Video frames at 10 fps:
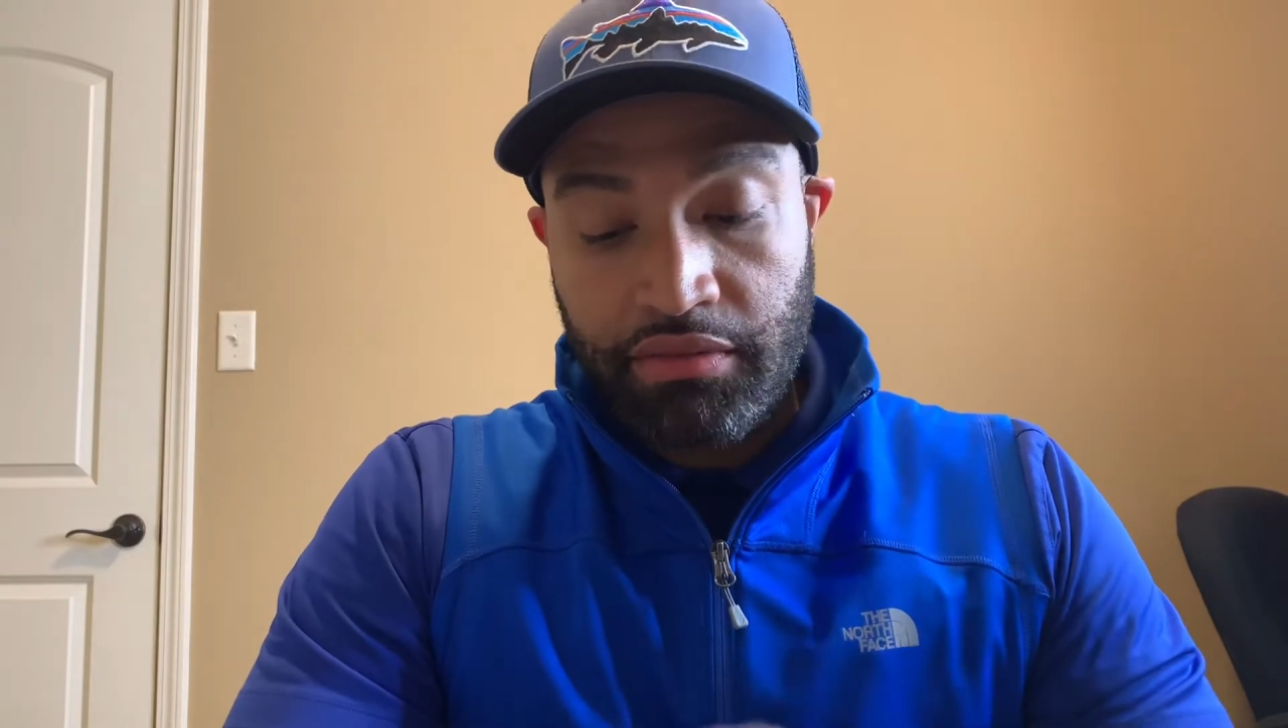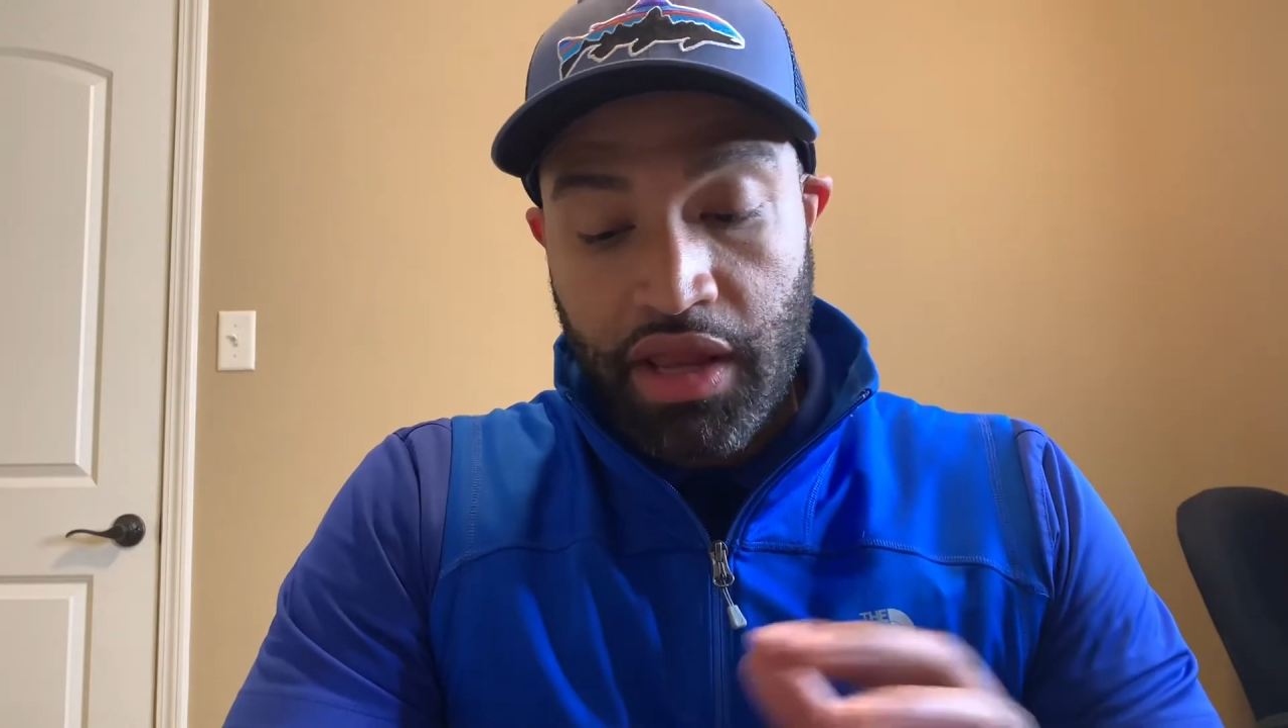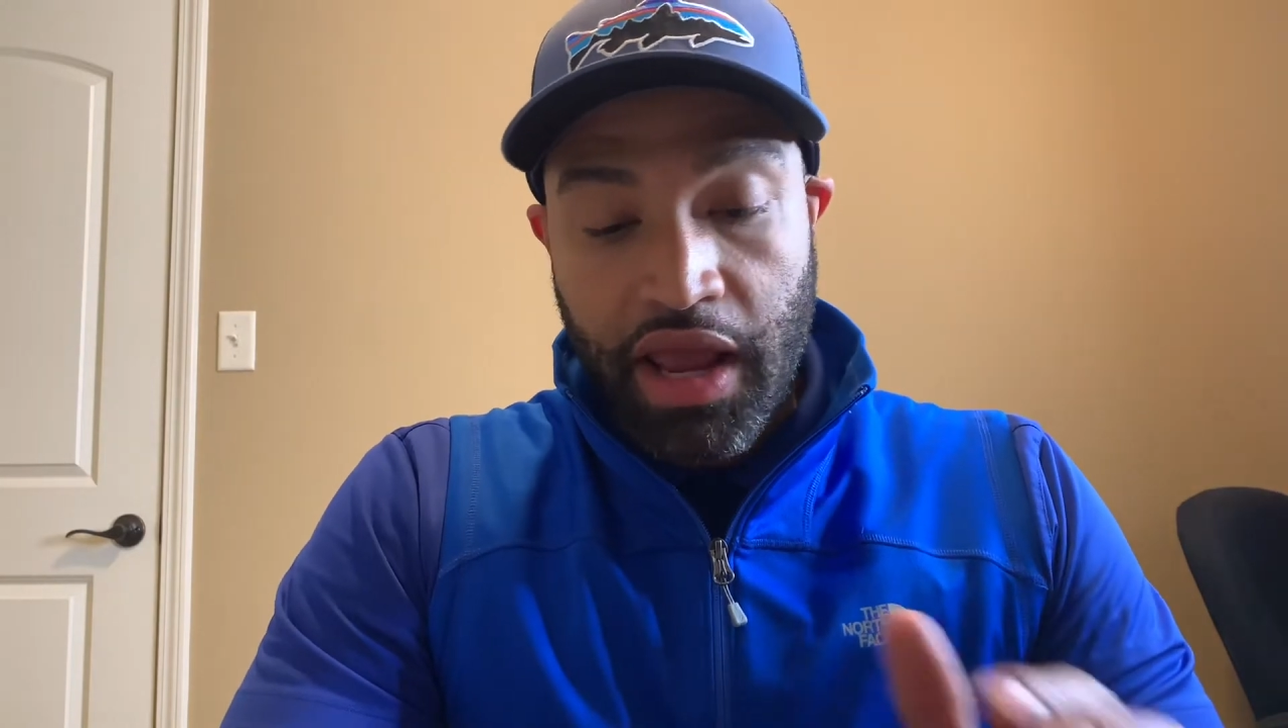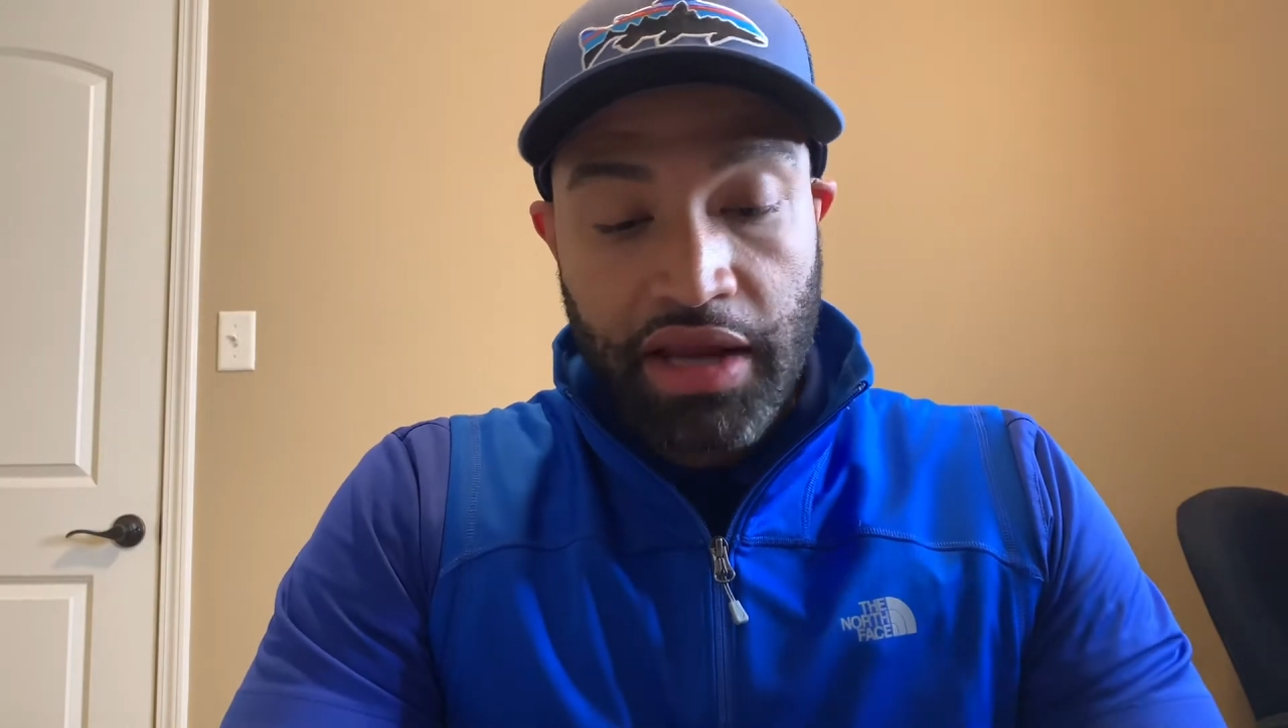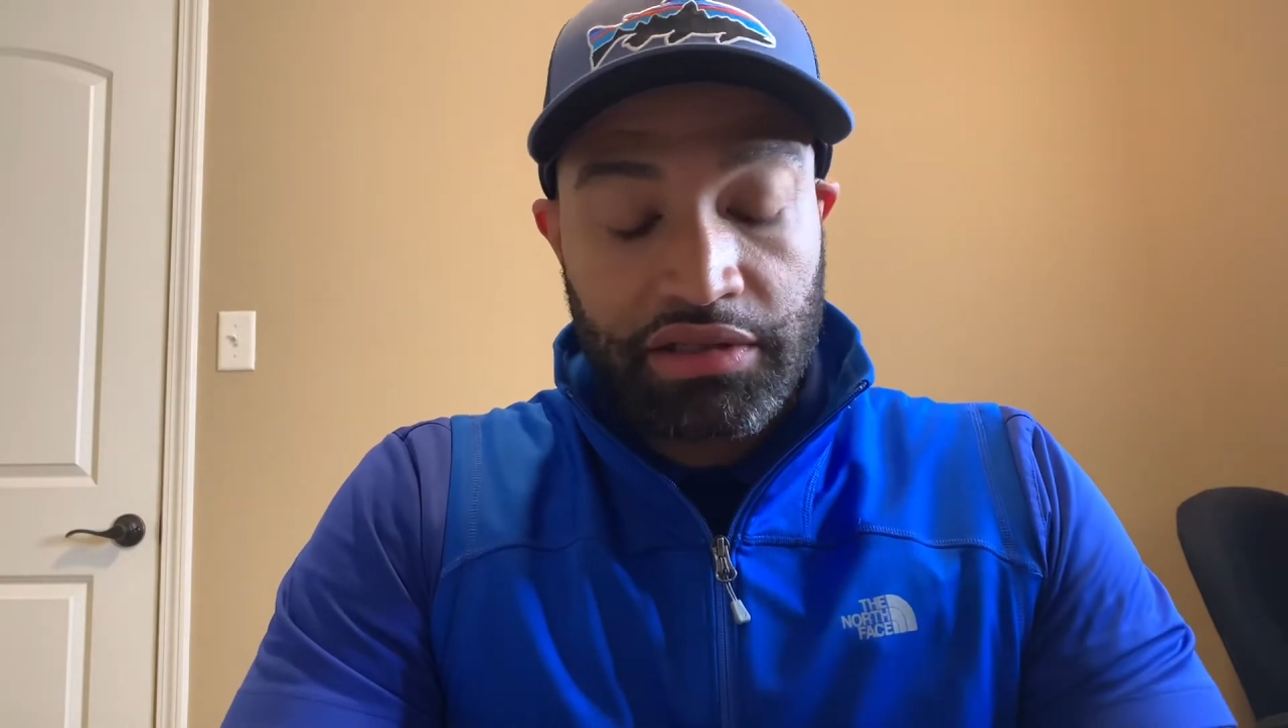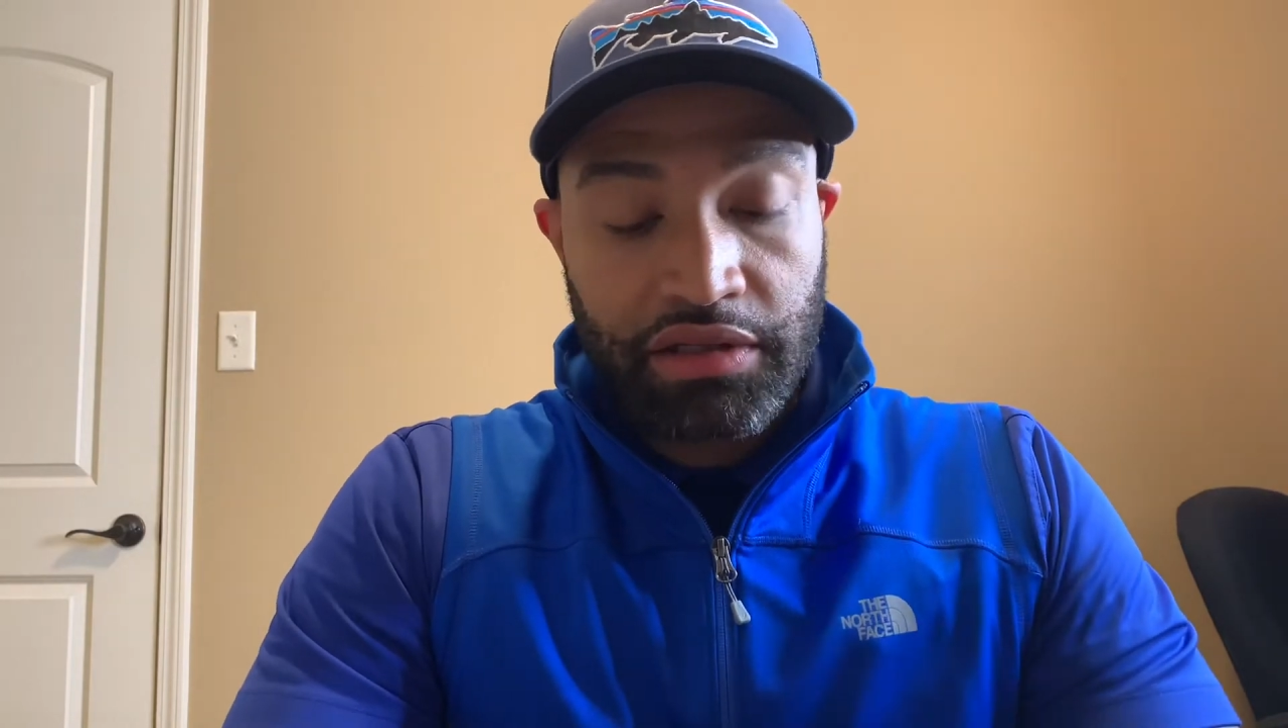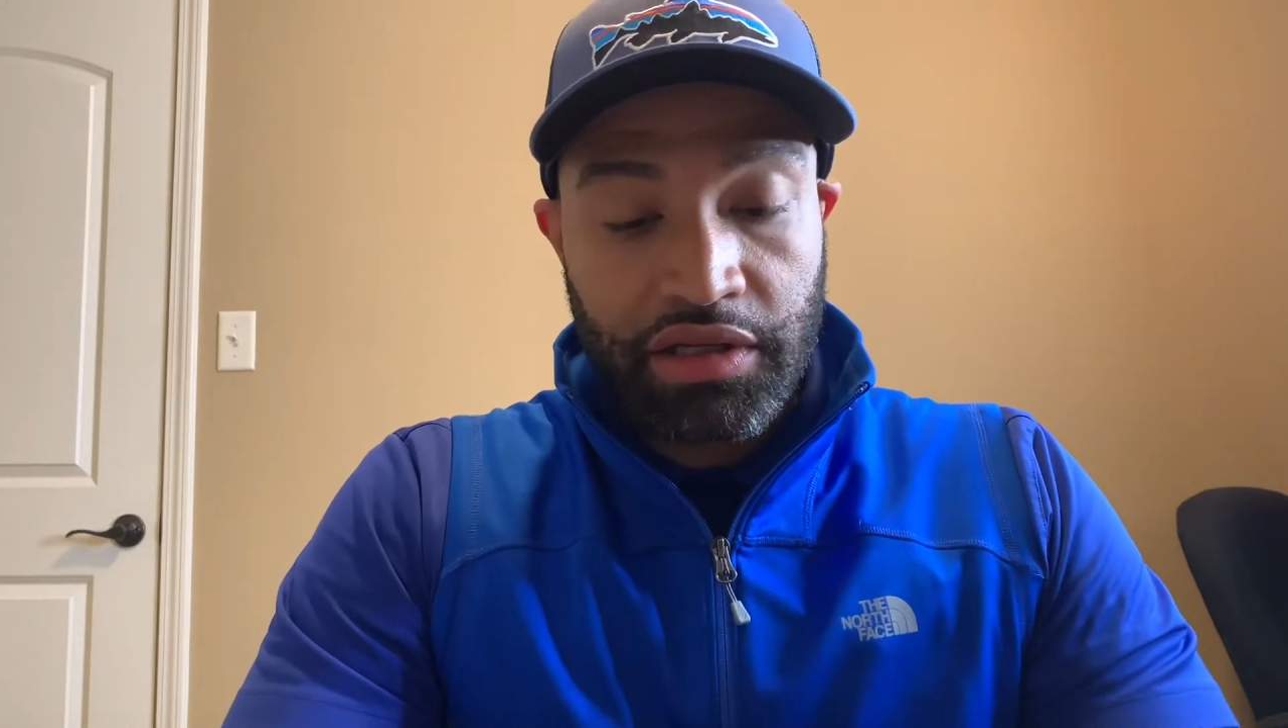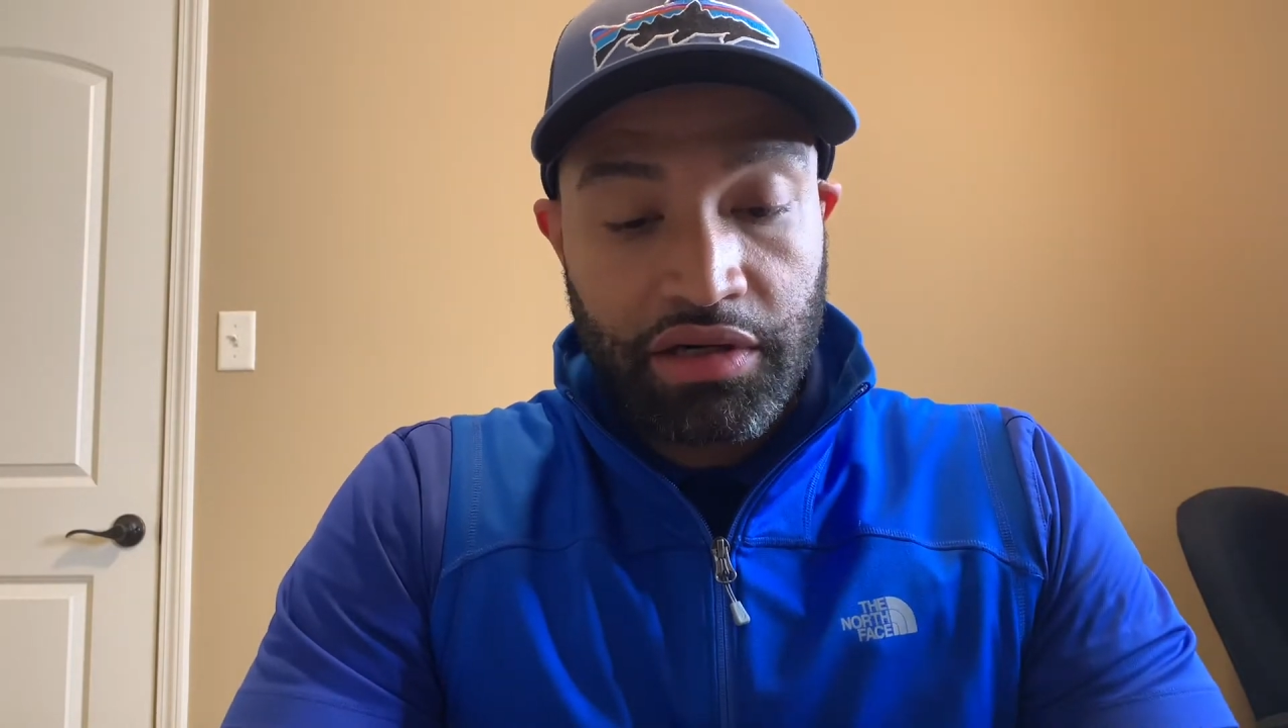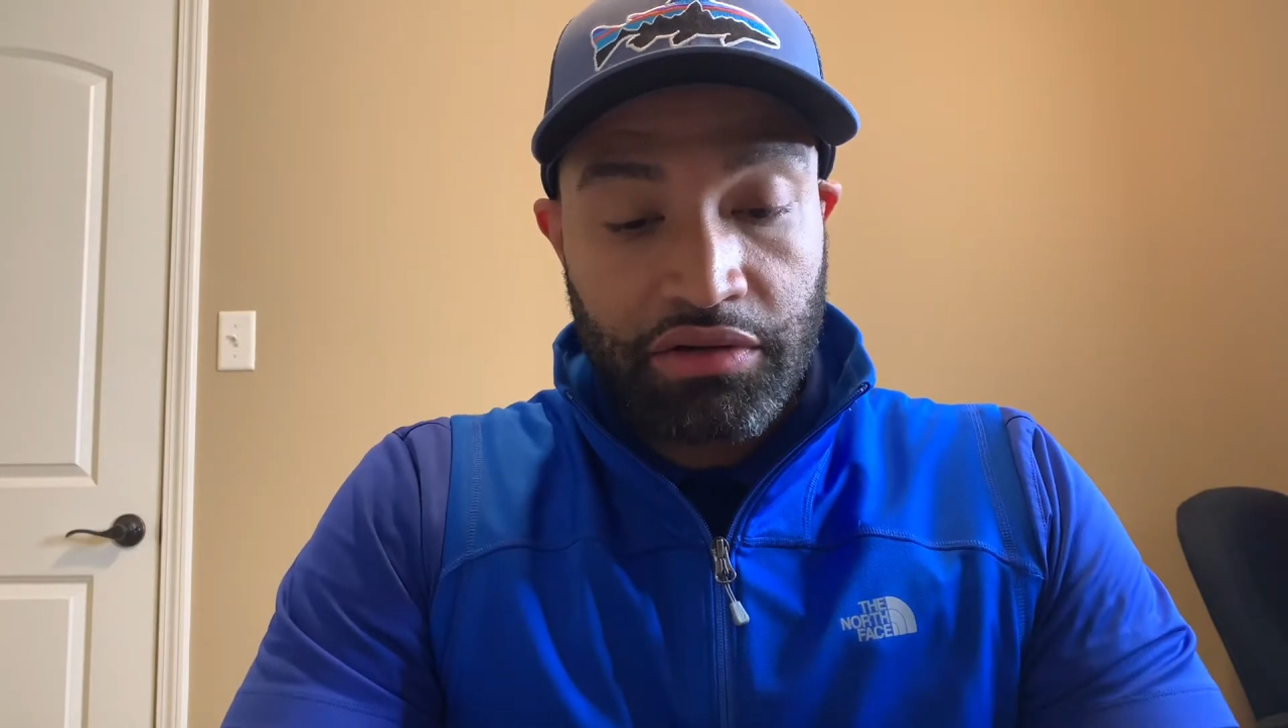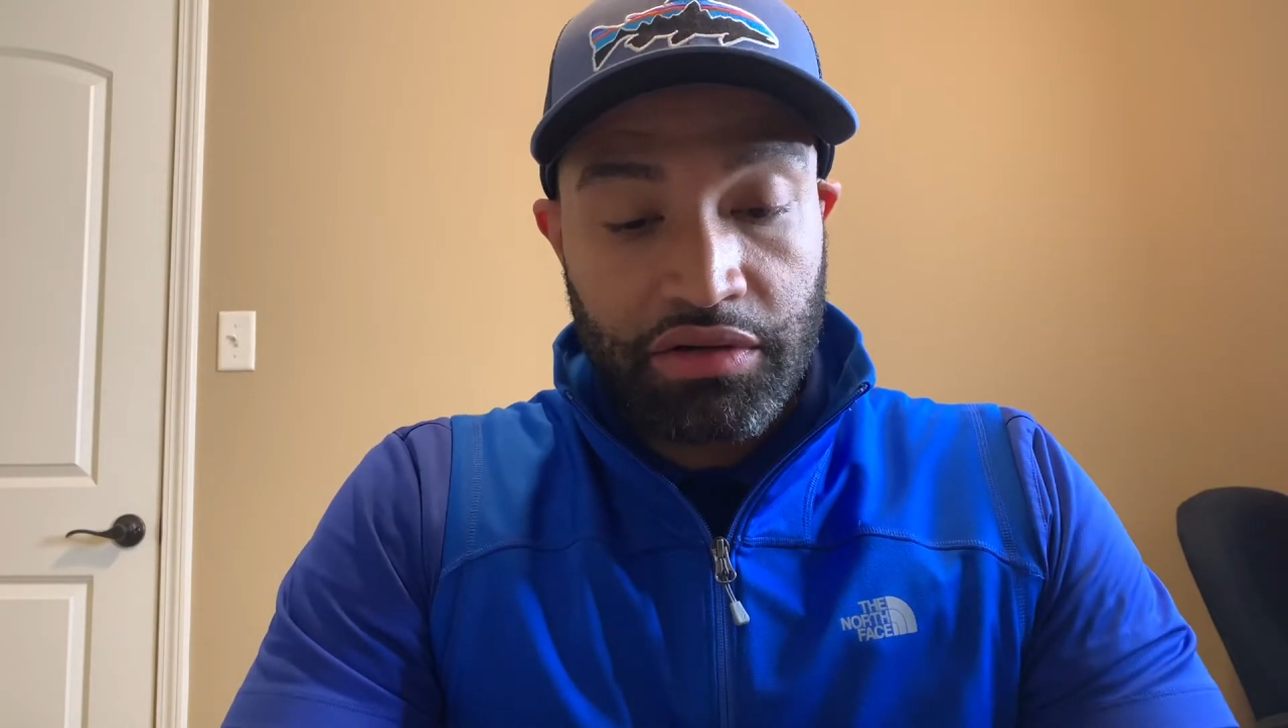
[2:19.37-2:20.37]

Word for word: they actually get on